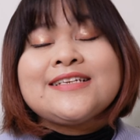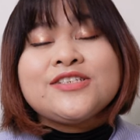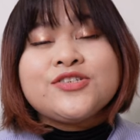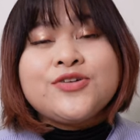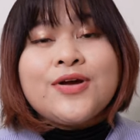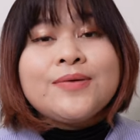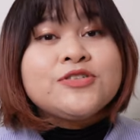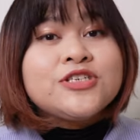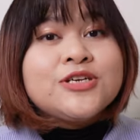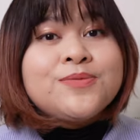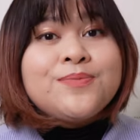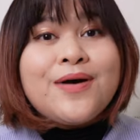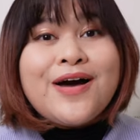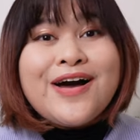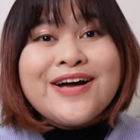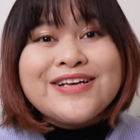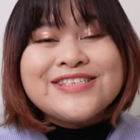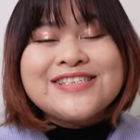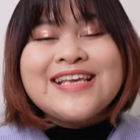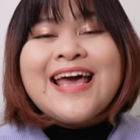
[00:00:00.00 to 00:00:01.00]
description description
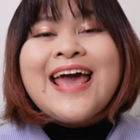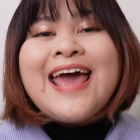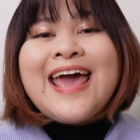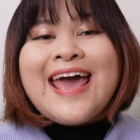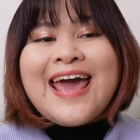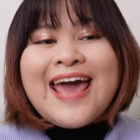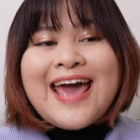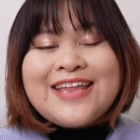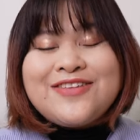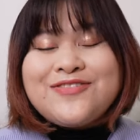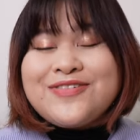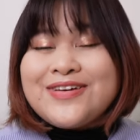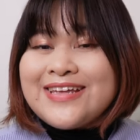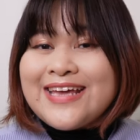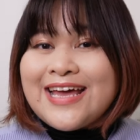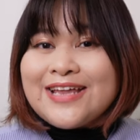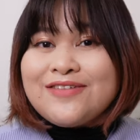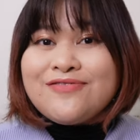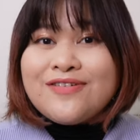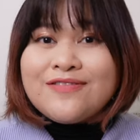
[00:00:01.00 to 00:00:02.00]
box and you can
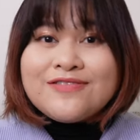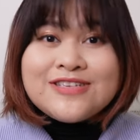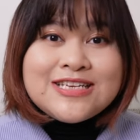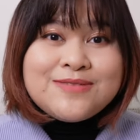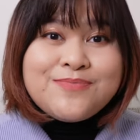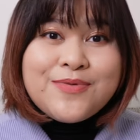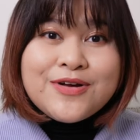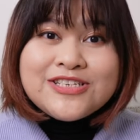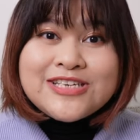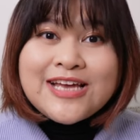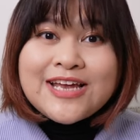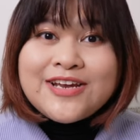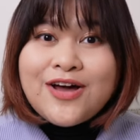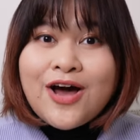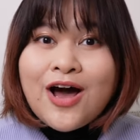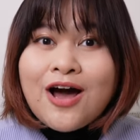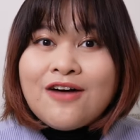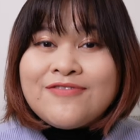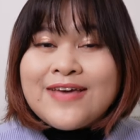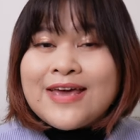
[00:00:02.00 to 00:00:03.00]
get 15%
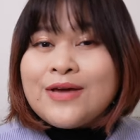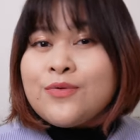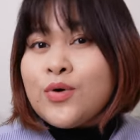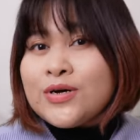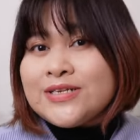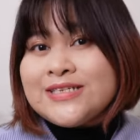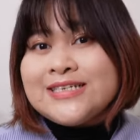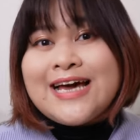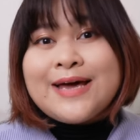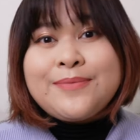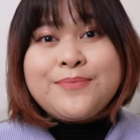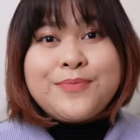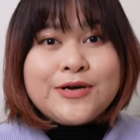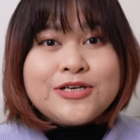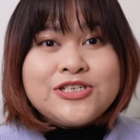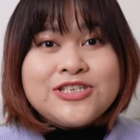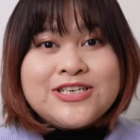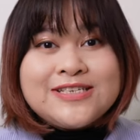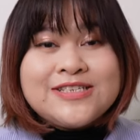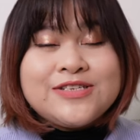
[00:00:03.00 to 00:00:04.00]
off a one-time
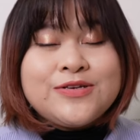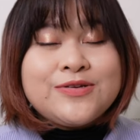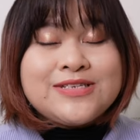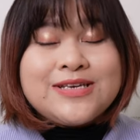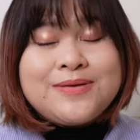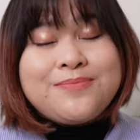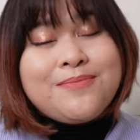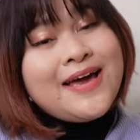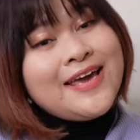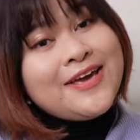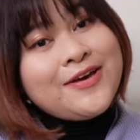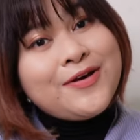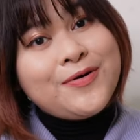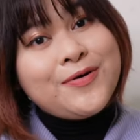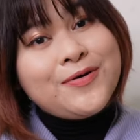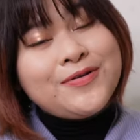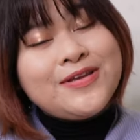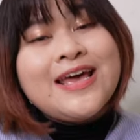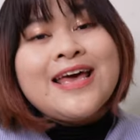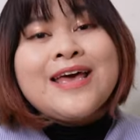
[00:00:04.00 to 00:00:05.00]
purchase using my
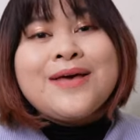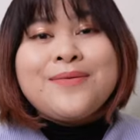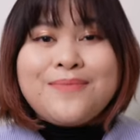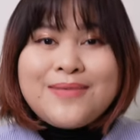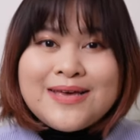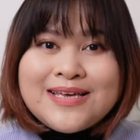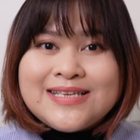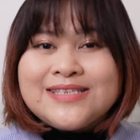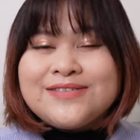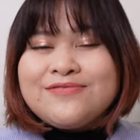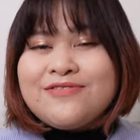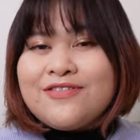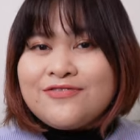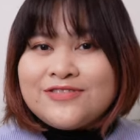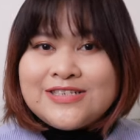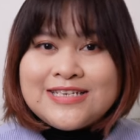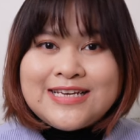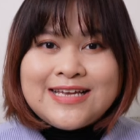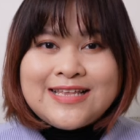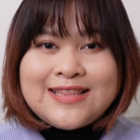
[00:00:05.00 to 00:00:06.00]
code
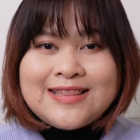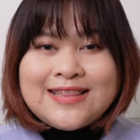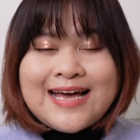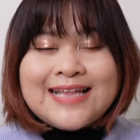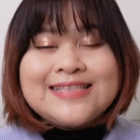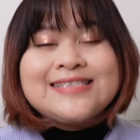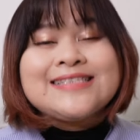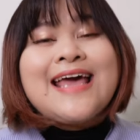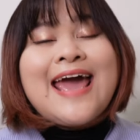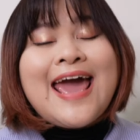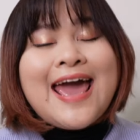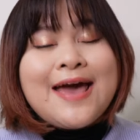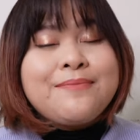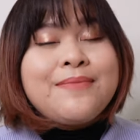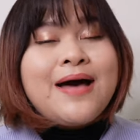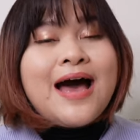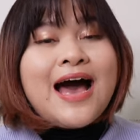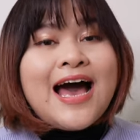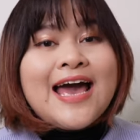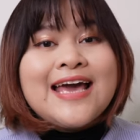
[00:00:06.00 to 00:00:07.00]
MIZ15. That's
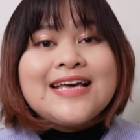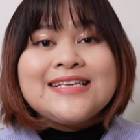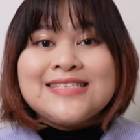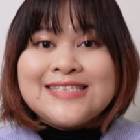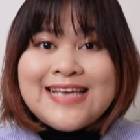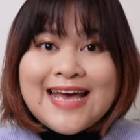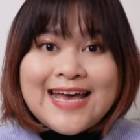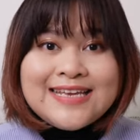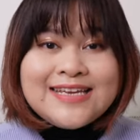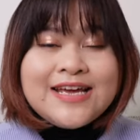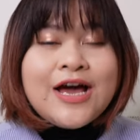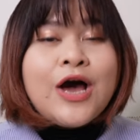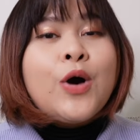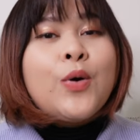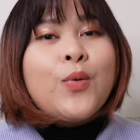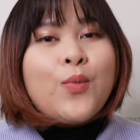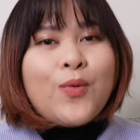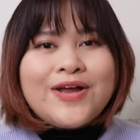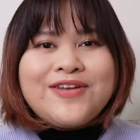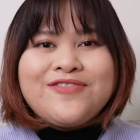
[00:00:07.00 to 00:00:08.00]

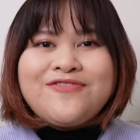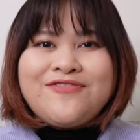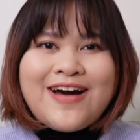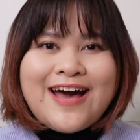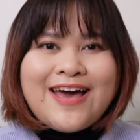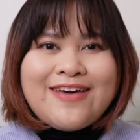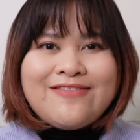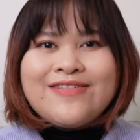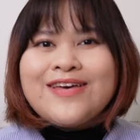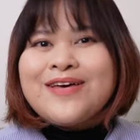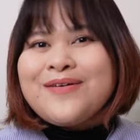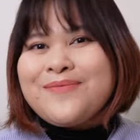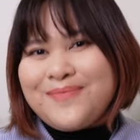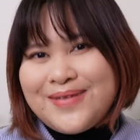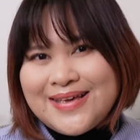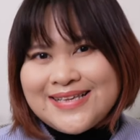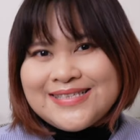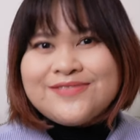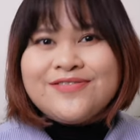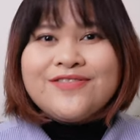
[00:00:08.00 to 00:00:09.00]
M-I-Z-1-5.
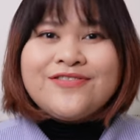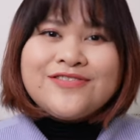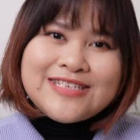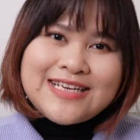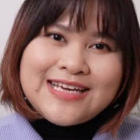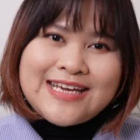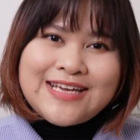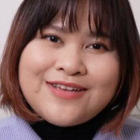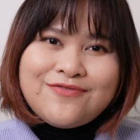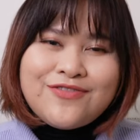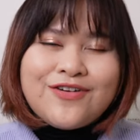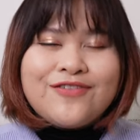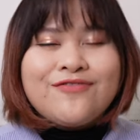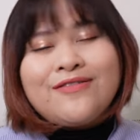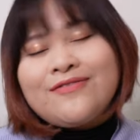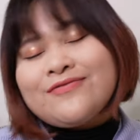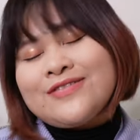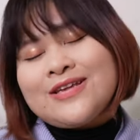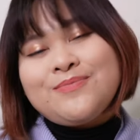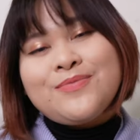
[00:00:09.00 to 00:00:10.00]
MIZ15 for
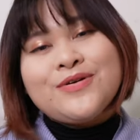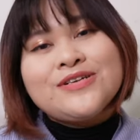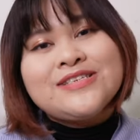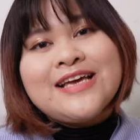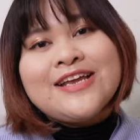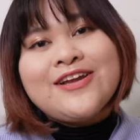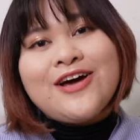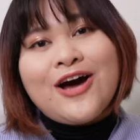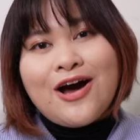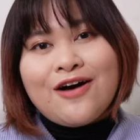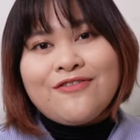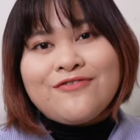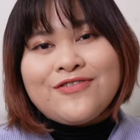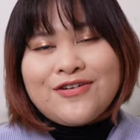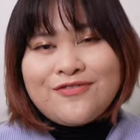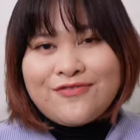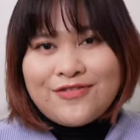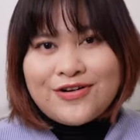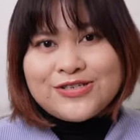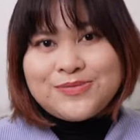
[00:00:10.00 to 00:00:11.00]
15% off
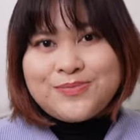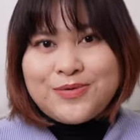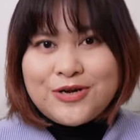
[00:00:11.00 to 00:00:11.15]
your first